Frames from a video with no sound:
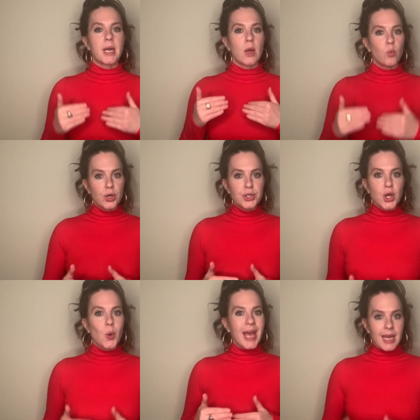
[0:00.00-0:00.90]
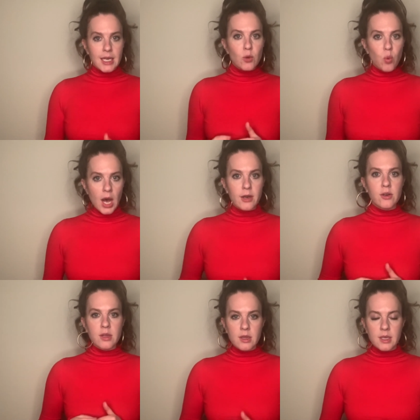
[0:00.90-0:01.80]
But I wouldn't go any
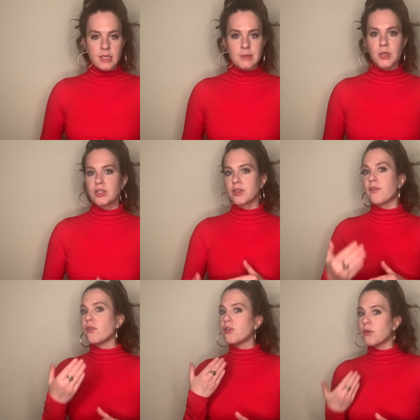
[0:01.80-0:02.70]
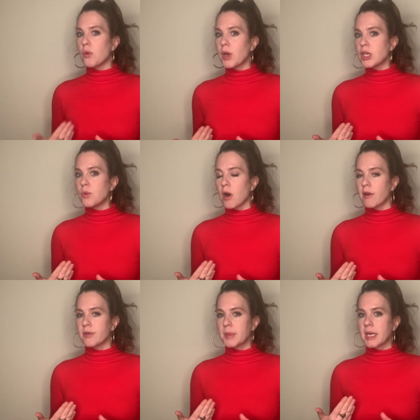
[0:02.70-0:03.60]
wider than this because the further away you
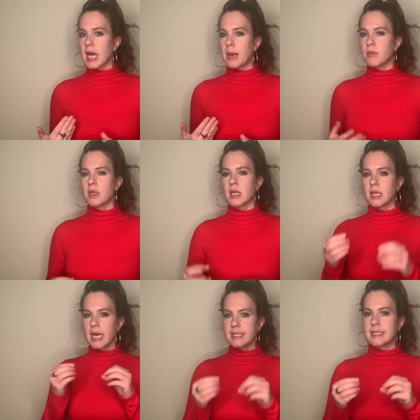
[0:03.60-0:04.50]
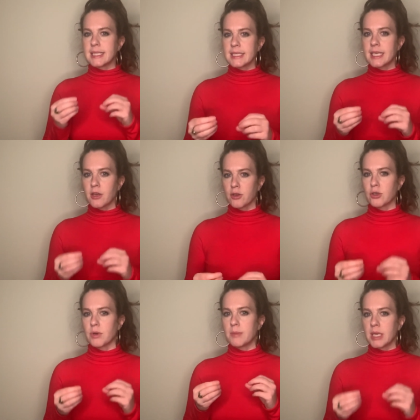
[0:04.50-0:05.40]
are from the camera, the less detail
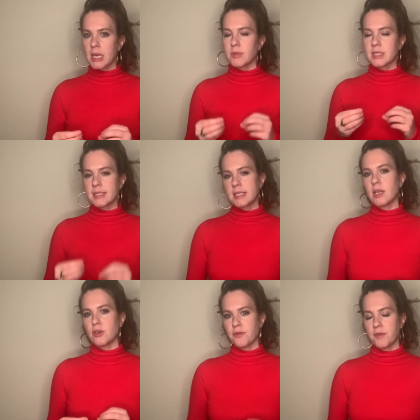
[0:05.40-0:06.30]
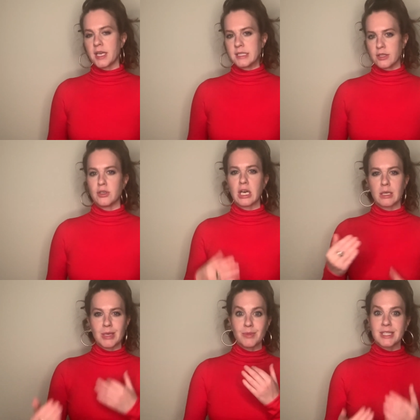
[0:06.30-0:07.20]
they're going to be able to see on your face, and they're not
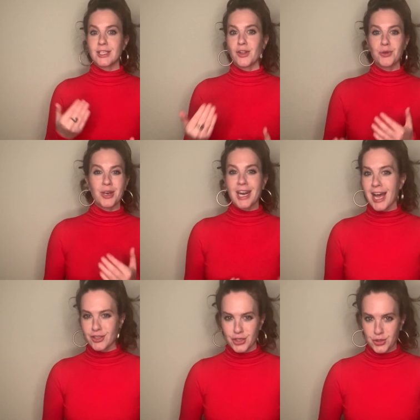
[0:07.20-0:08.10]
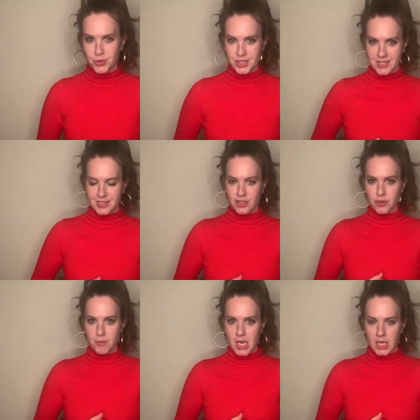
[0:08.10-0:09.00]
going to be able to see all the great acting choices
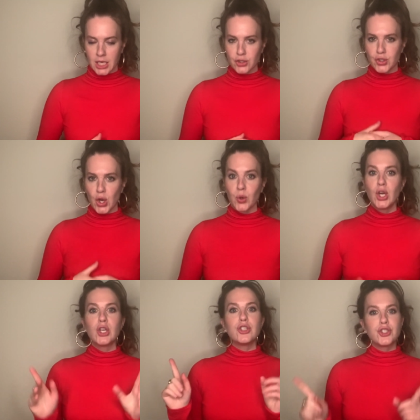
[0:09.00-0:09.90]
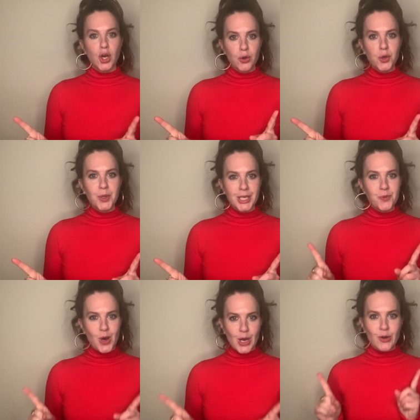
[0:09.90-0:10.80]
that you're making. So don't go
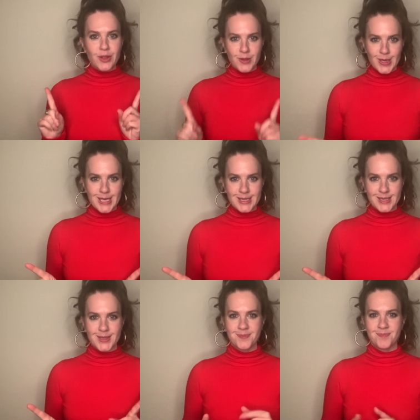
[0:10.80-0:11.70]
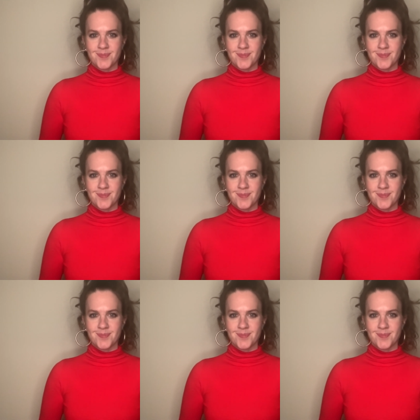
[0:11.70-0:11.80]
any wider than this.